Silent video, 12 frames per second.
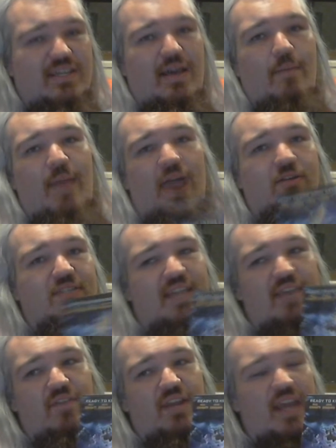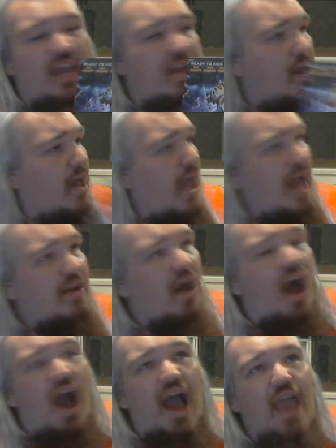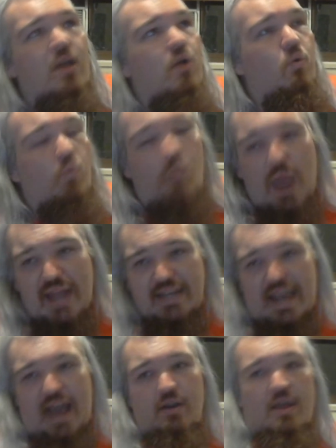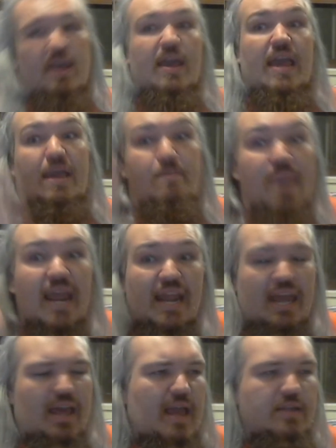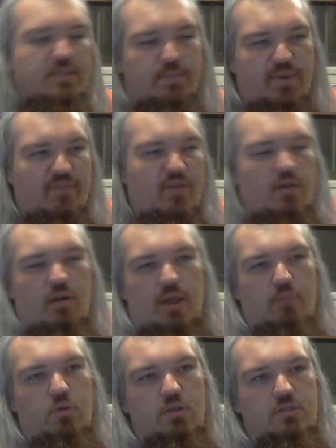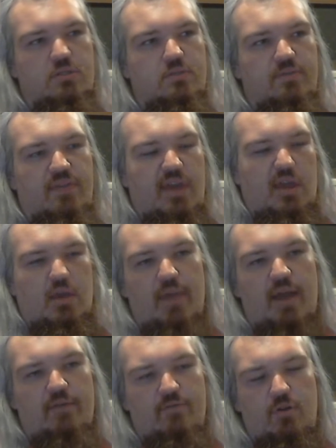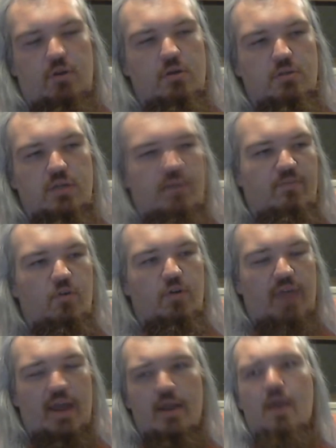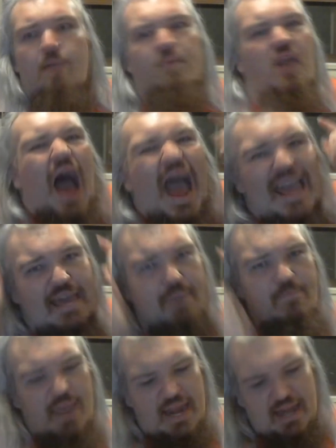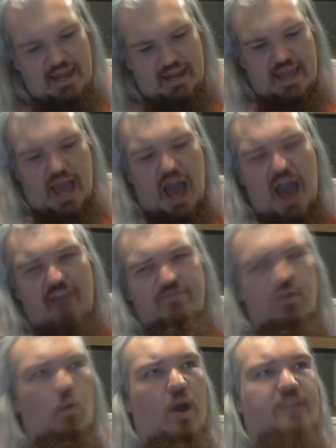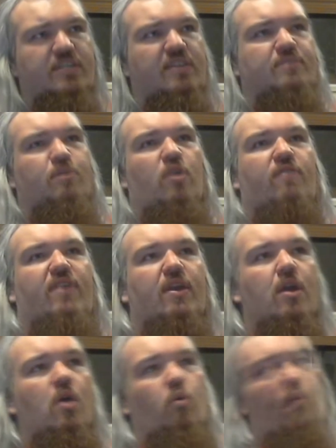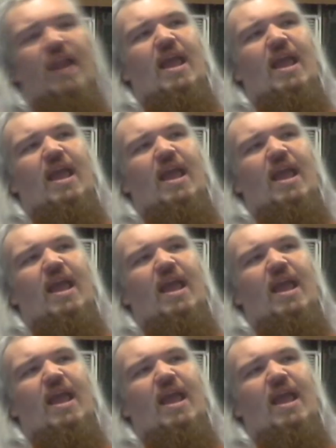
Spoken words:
come out on DVD, and I went out immediately. And to be fair, I was thinking about it for a long time before that. But I immediately, after watching this movie, went